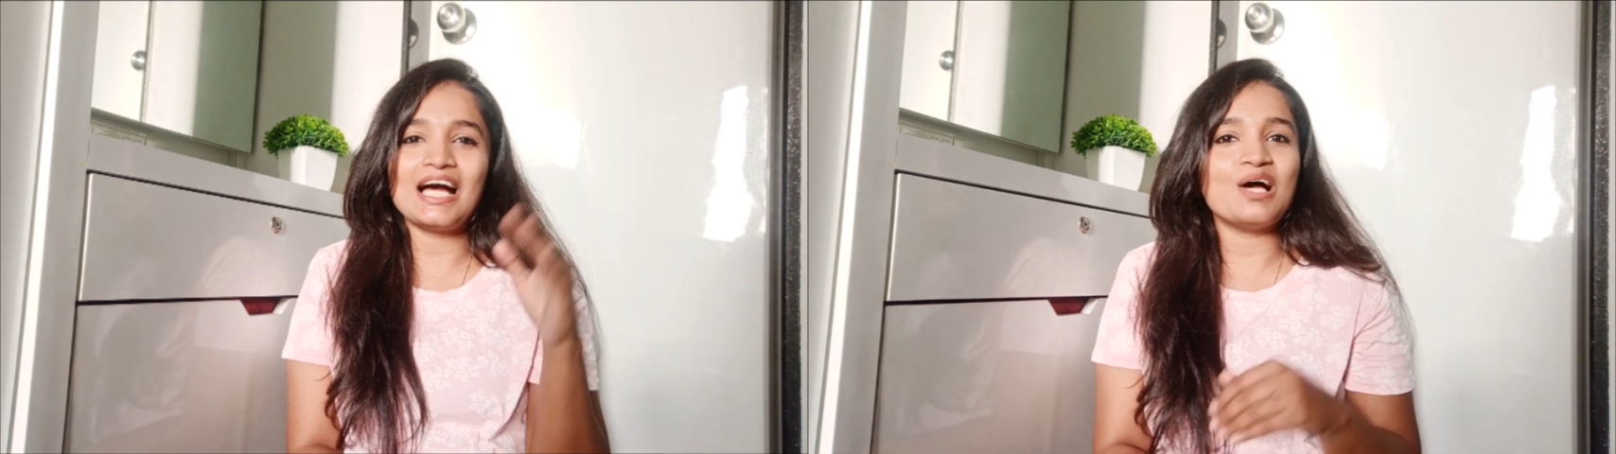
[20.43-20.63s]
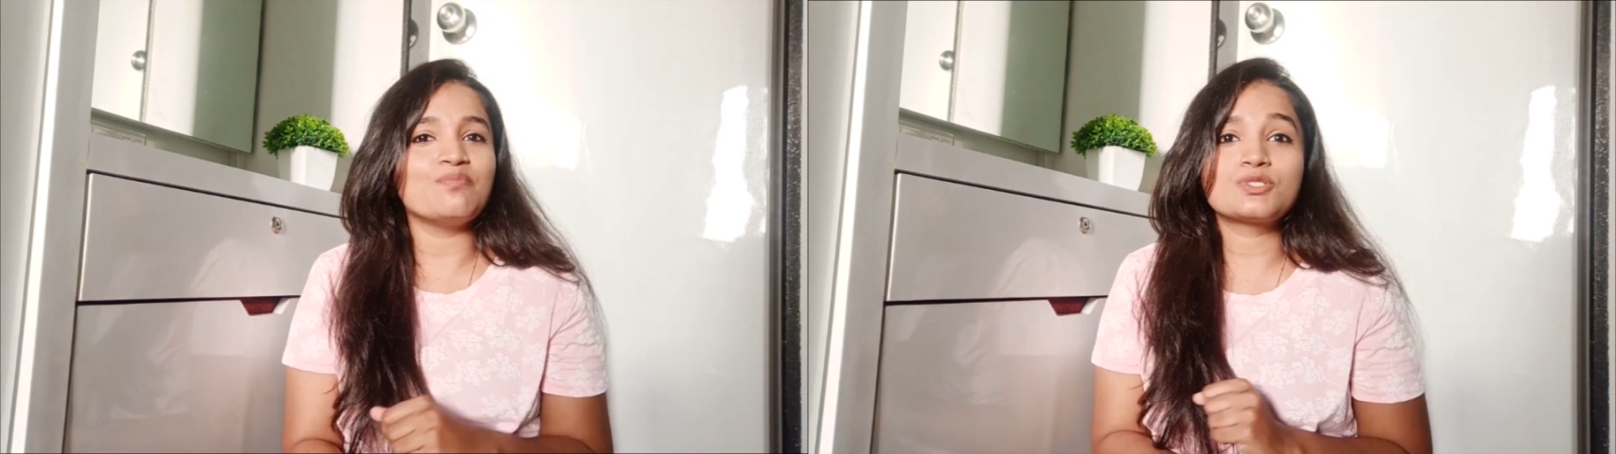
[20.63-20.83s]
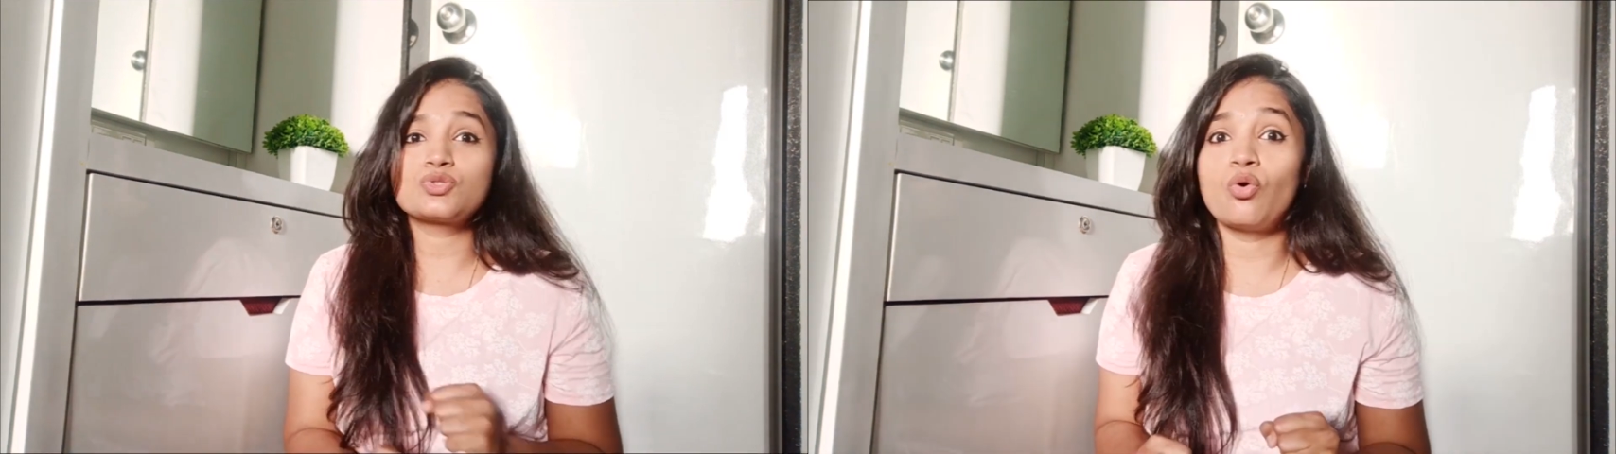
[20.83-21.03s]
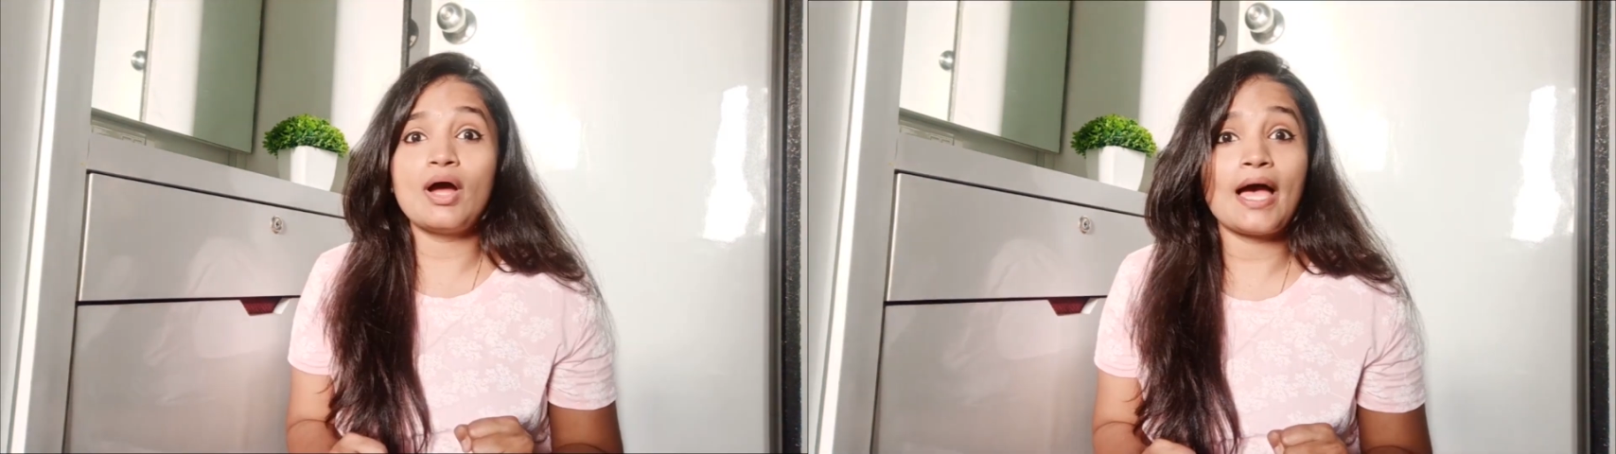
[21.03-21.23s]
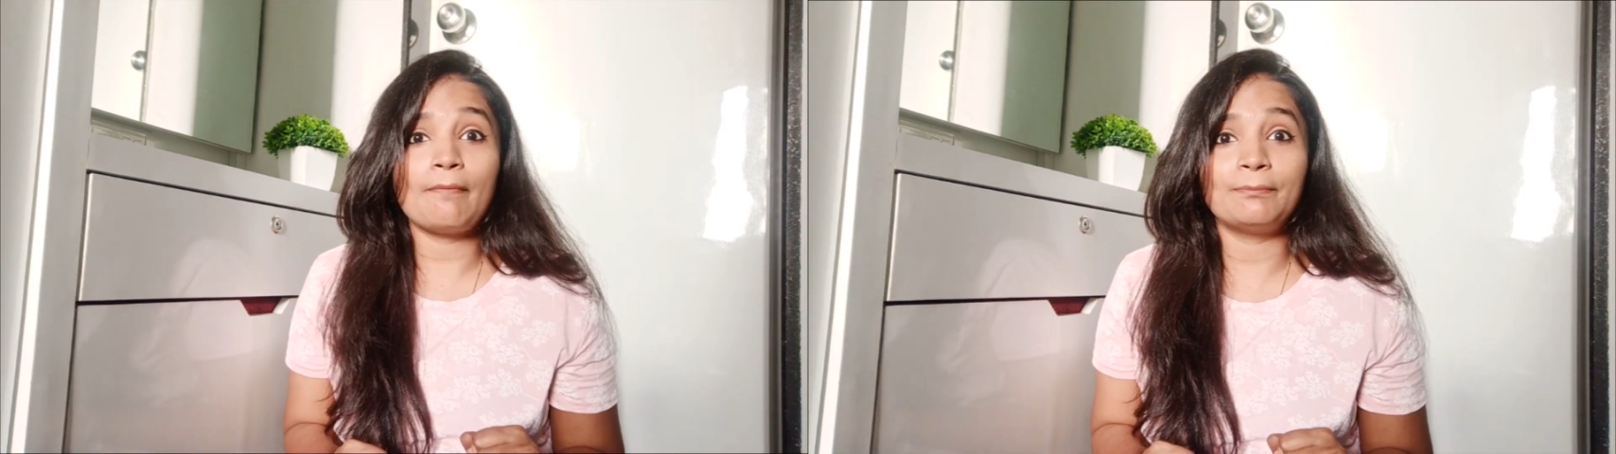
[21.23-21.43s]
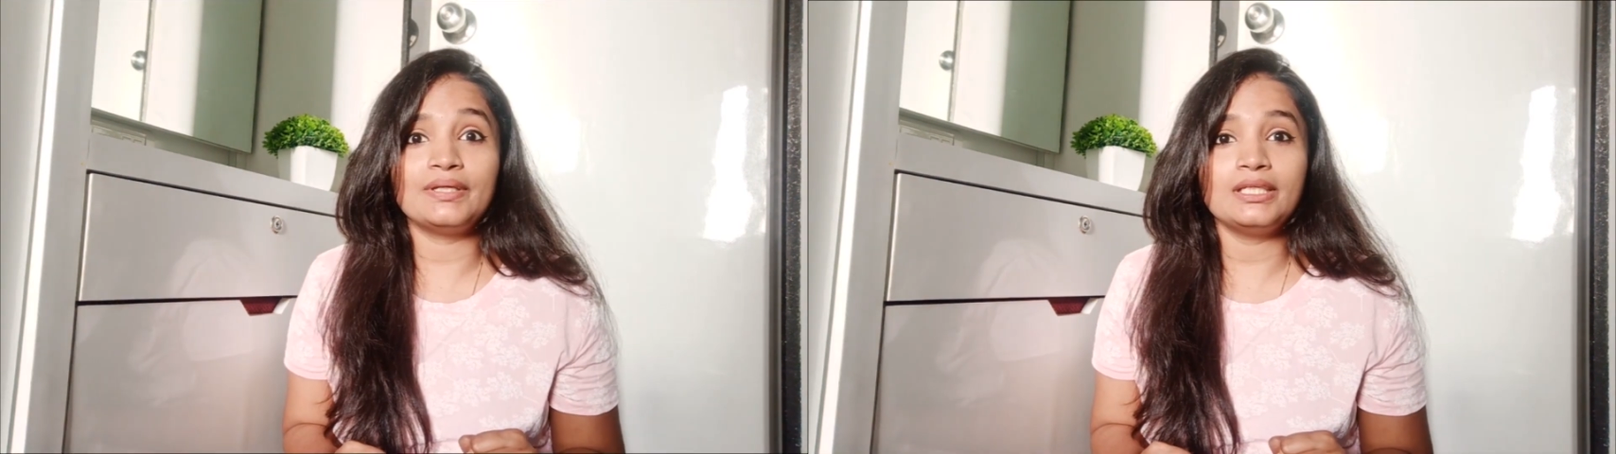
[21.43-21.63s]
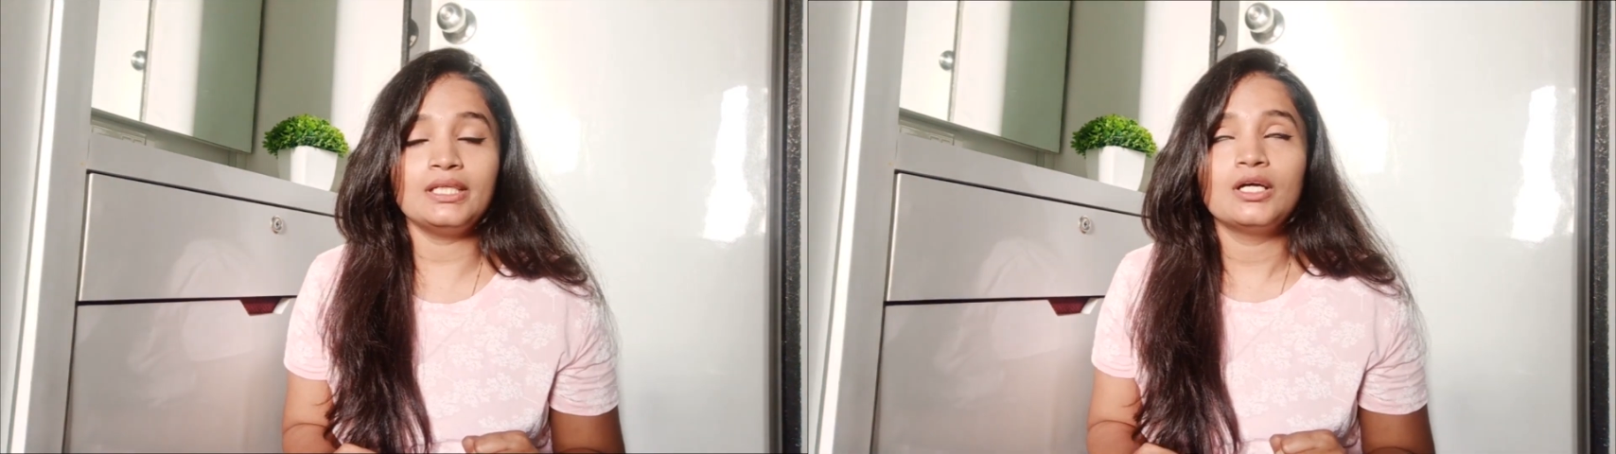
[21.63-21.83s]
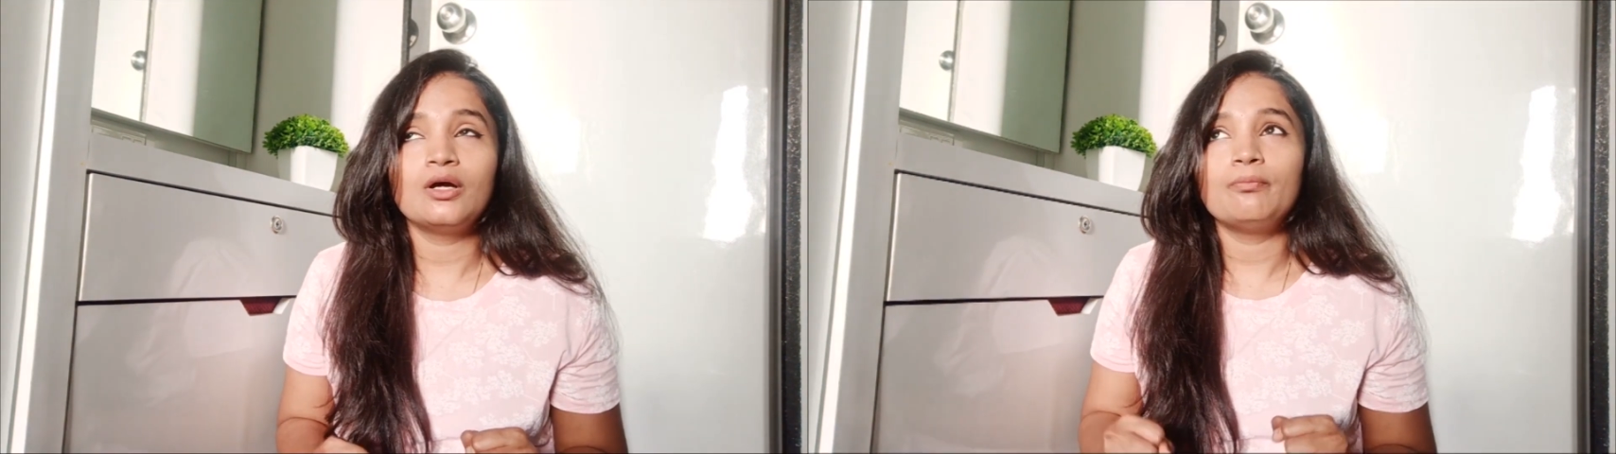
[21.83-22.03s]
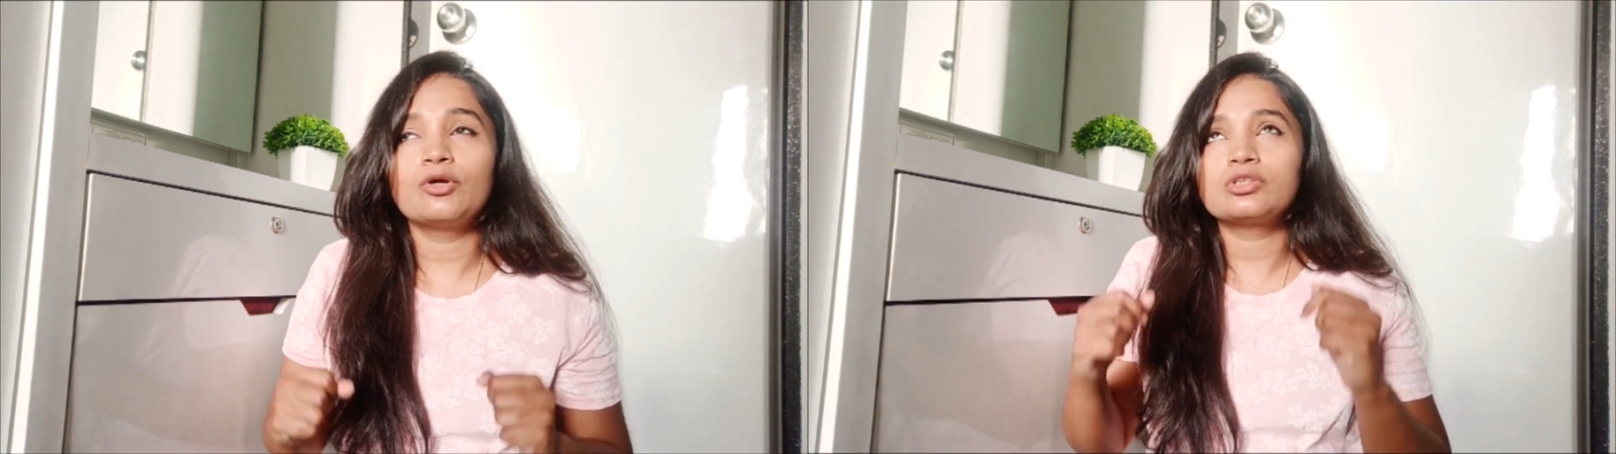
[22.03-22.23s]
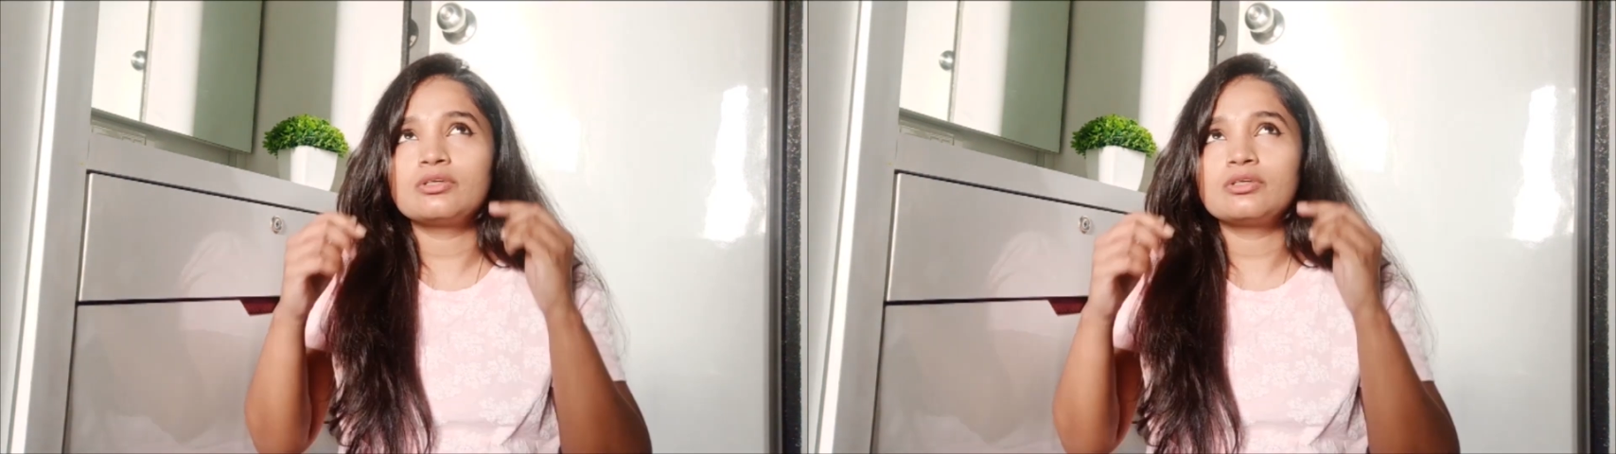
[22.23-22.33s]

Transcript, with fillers: I'm so happy because